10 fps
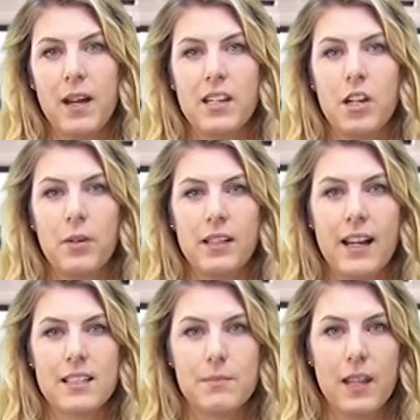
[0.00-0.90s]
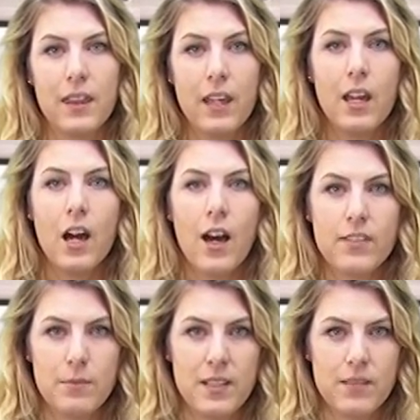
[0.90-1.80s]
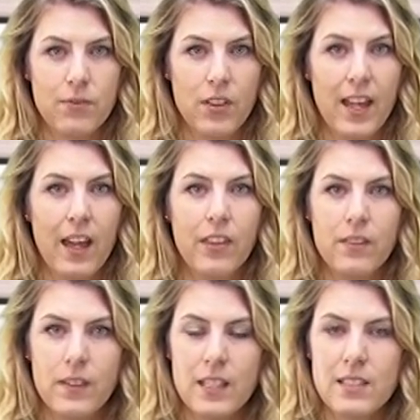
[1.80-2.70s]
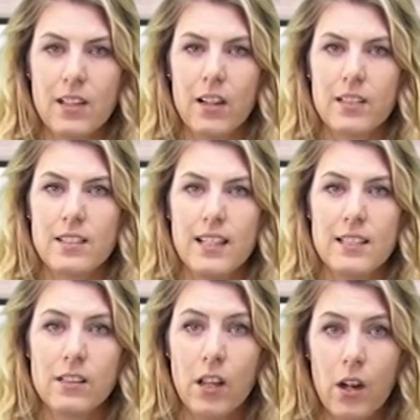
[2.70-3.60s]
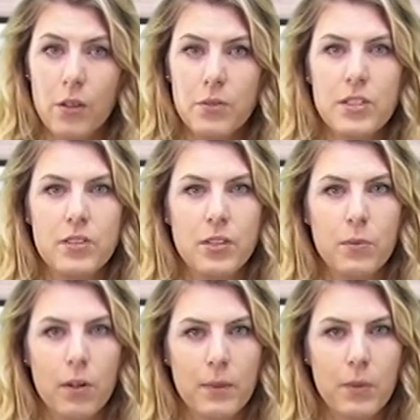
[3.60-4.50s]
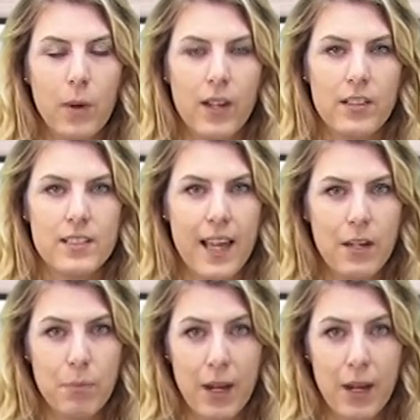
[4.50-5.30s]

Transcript: by NOAA last month, optimism for the health of these stocks is low due to warming waters and